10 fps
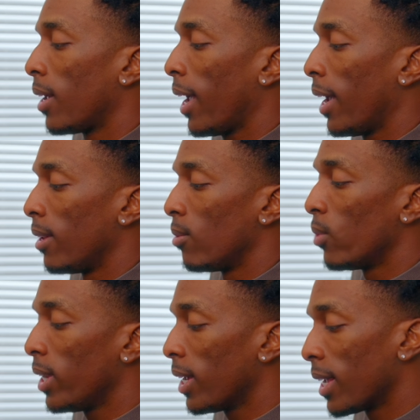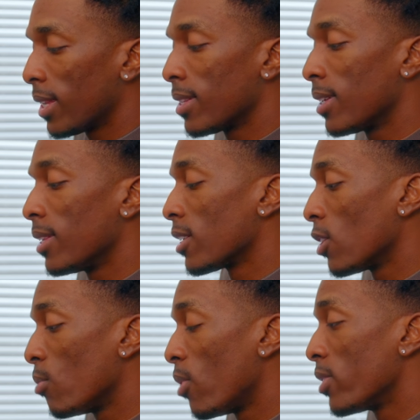And when it gets to the
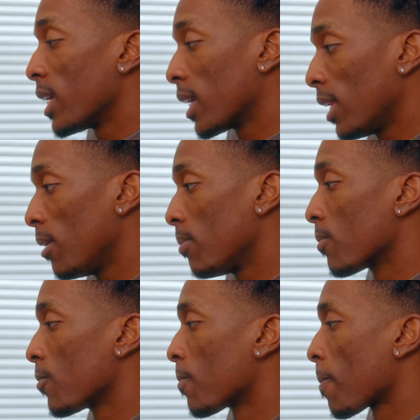slow motion clip,